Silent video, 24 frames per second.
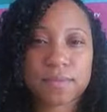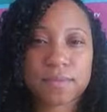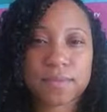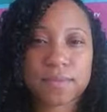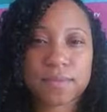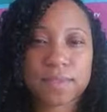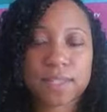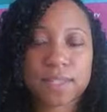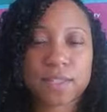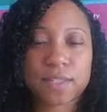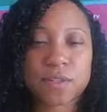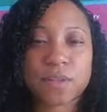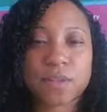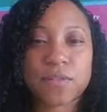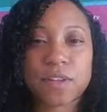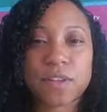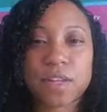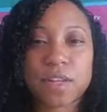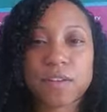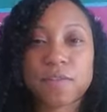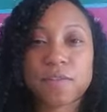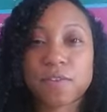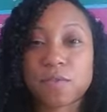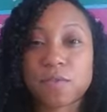So if
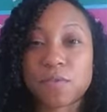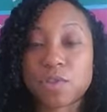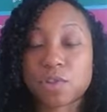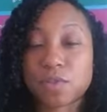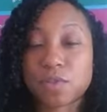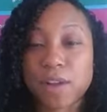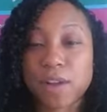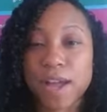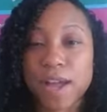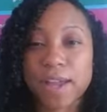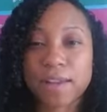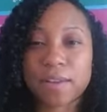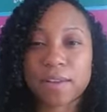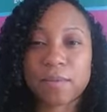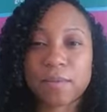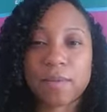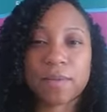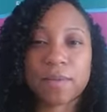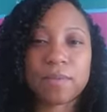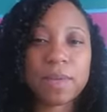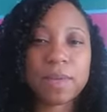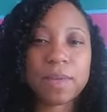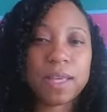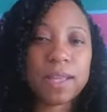any of you tried it
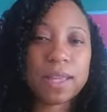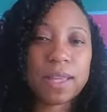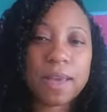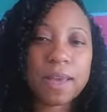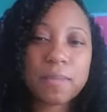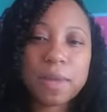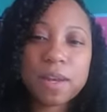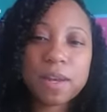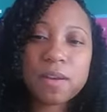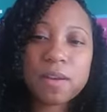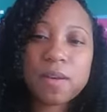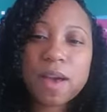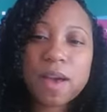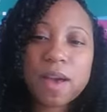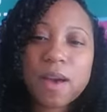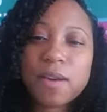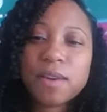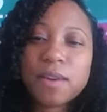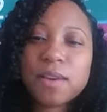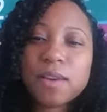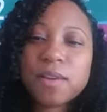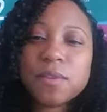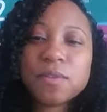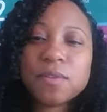with me, let me know how
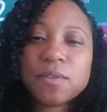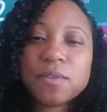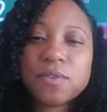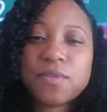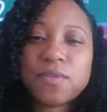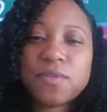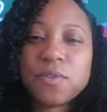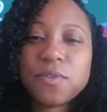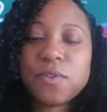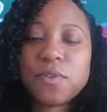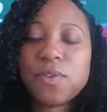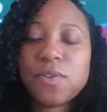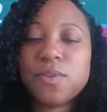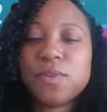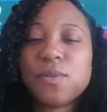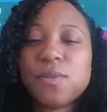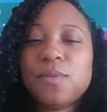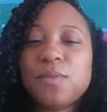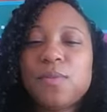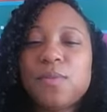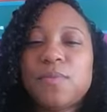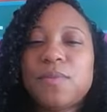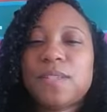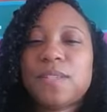it goes for
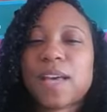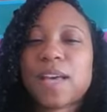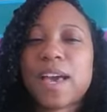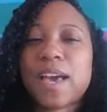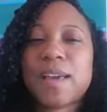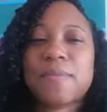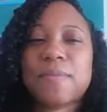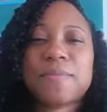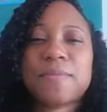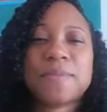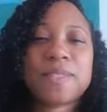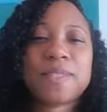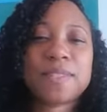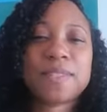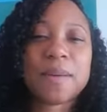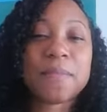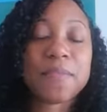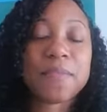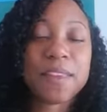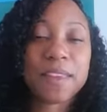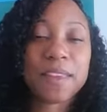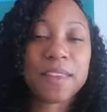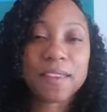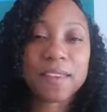you. Type
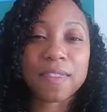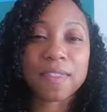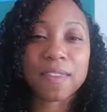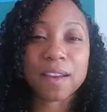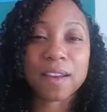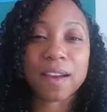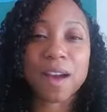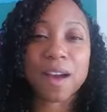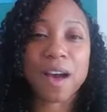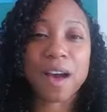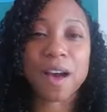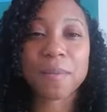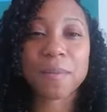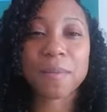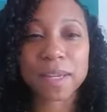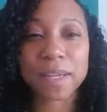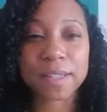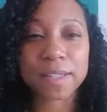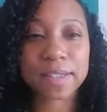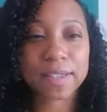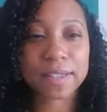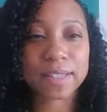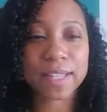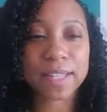something in the
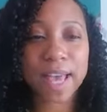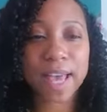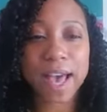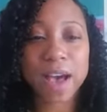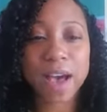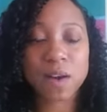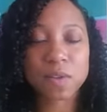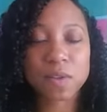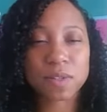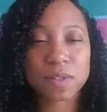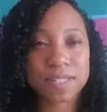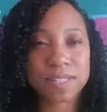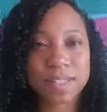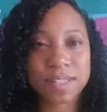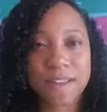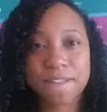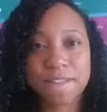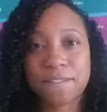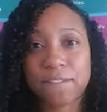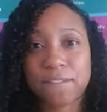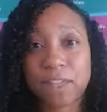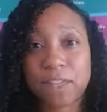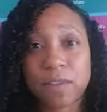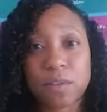comments. How does
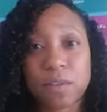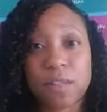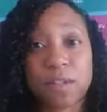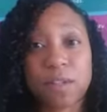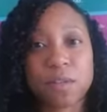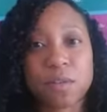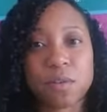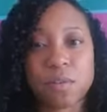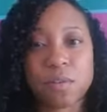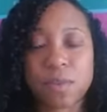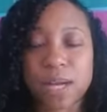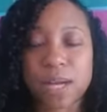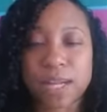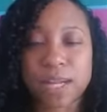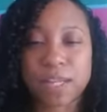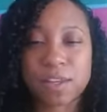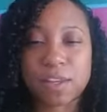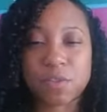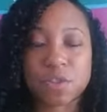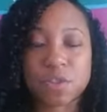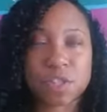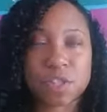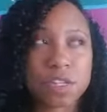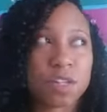that feel in your body?
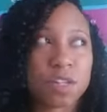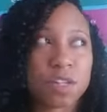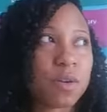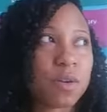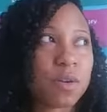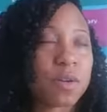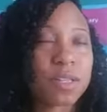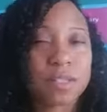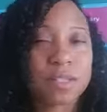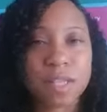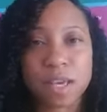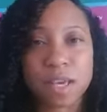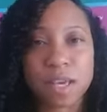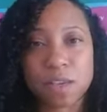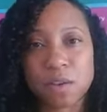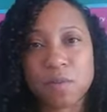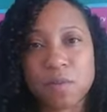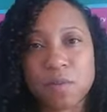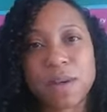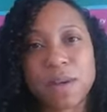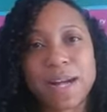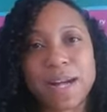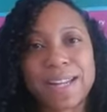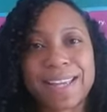You should notice that
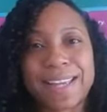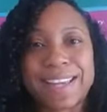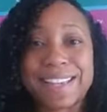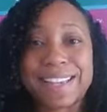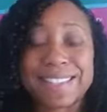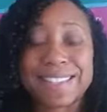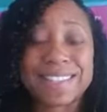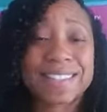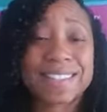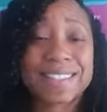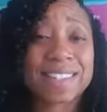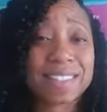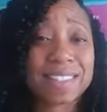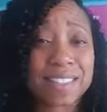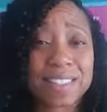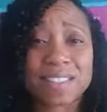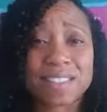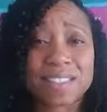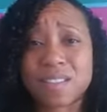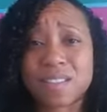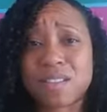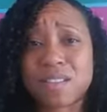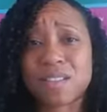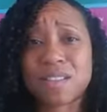your body instantly
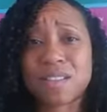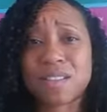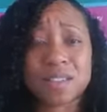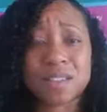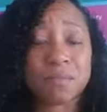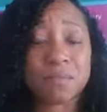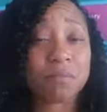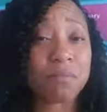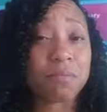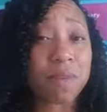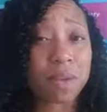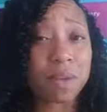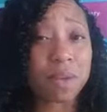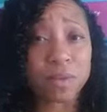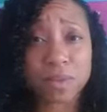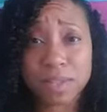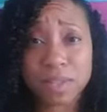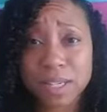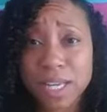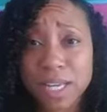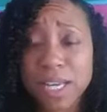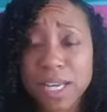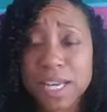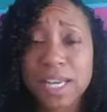starts to melt.
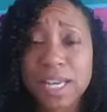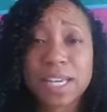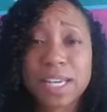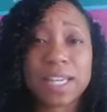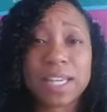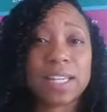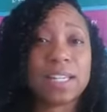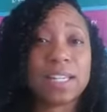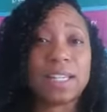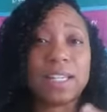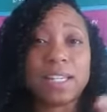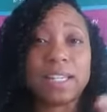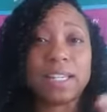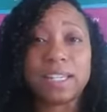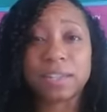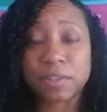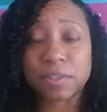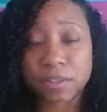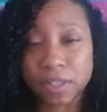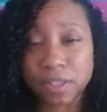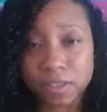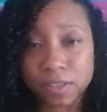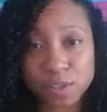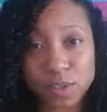It
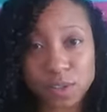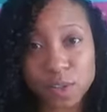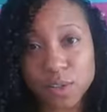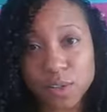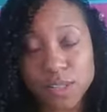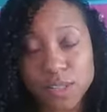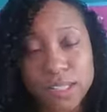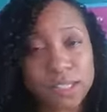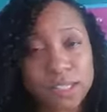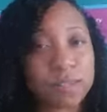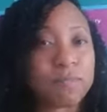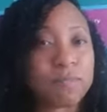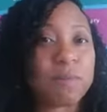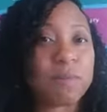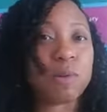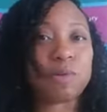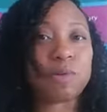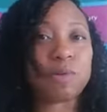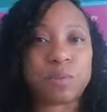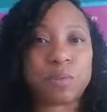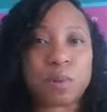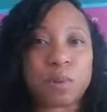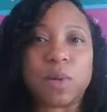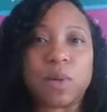literally starts to
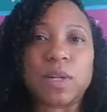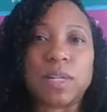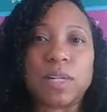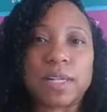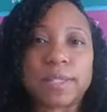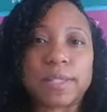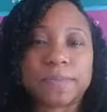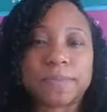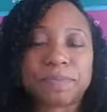melt apart.